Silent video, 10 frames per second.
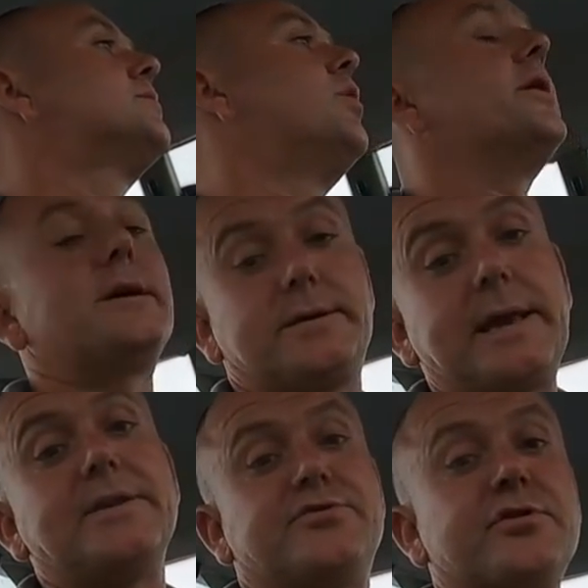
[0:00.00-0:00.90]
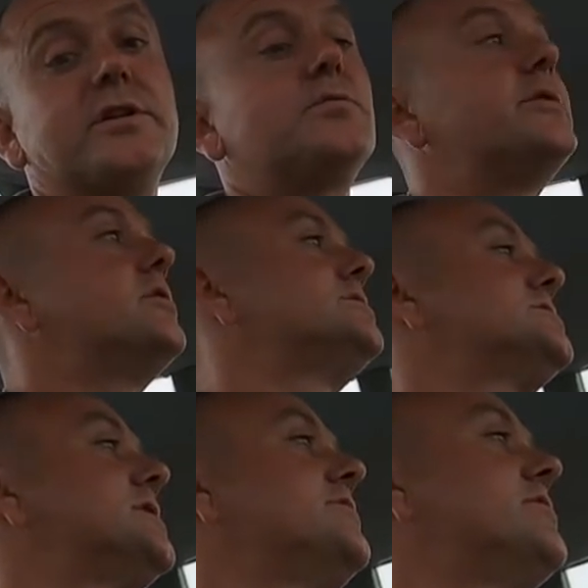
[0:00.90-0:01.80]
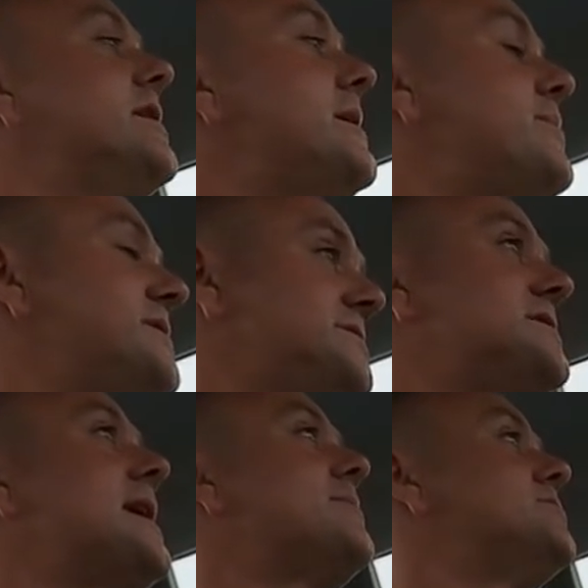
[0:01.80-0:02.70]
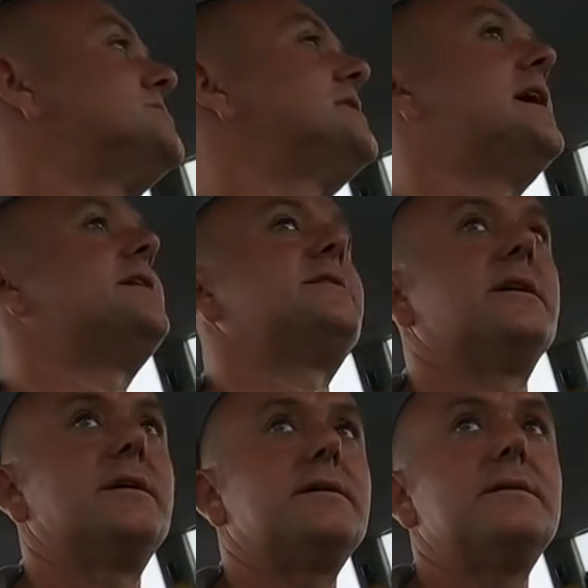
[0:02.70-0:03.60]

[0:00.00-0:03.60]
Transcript: want to get drilled with oilseed rape, and it's time it was in, I think.